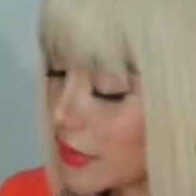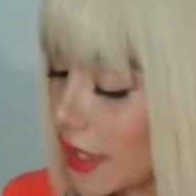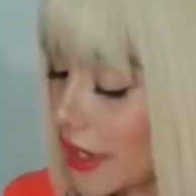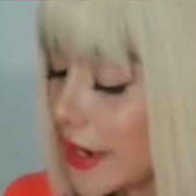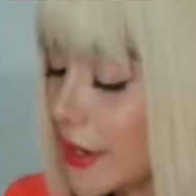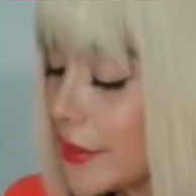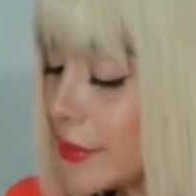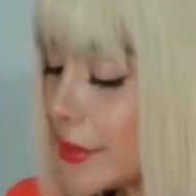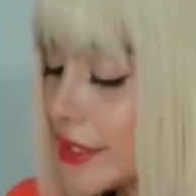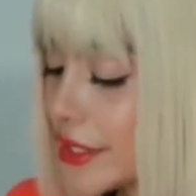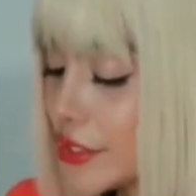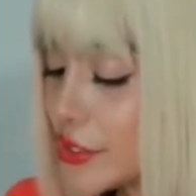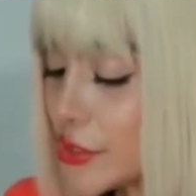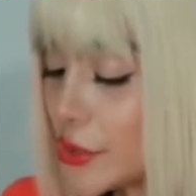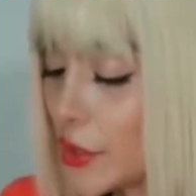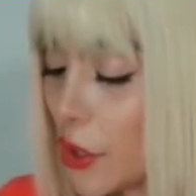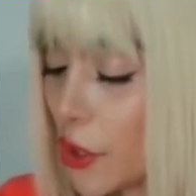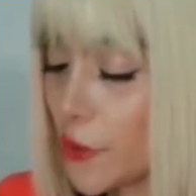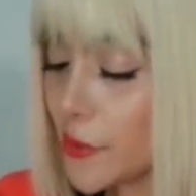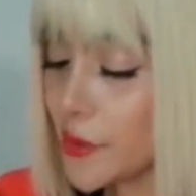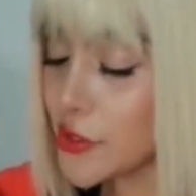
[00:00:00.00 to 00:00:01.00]
I really do
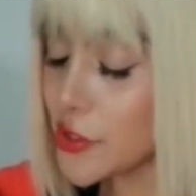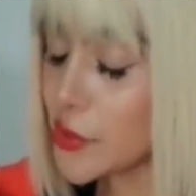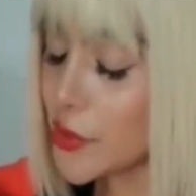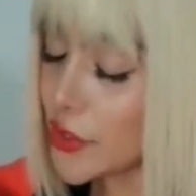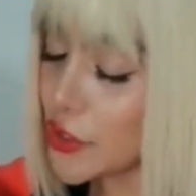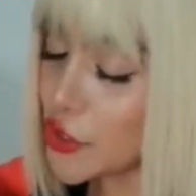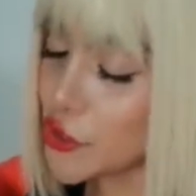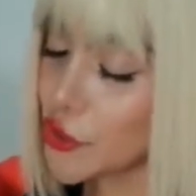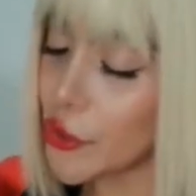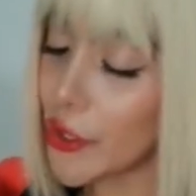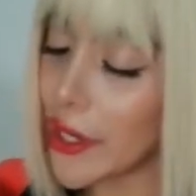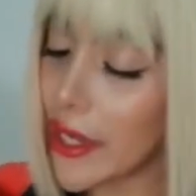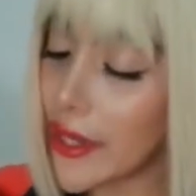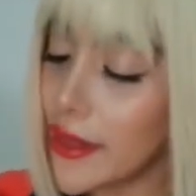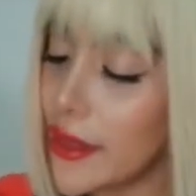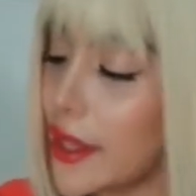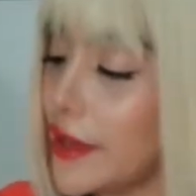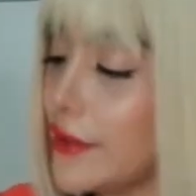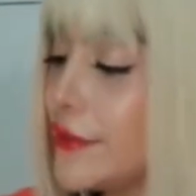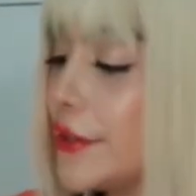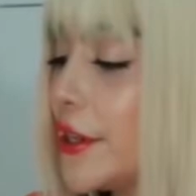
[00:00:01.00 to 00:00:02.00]
hope to enjoy and
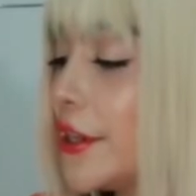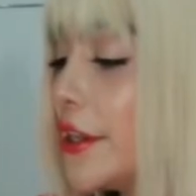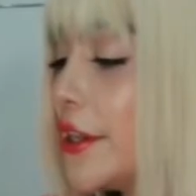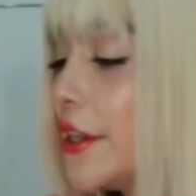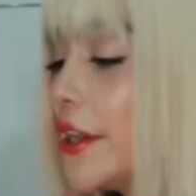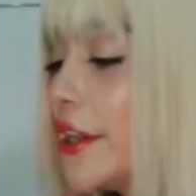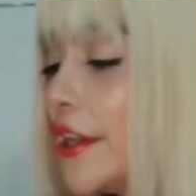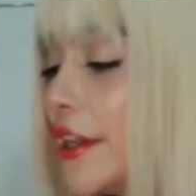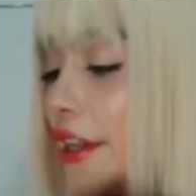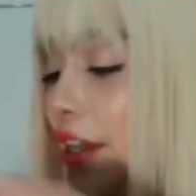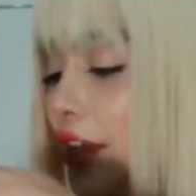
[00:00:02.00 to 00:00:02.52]
love her.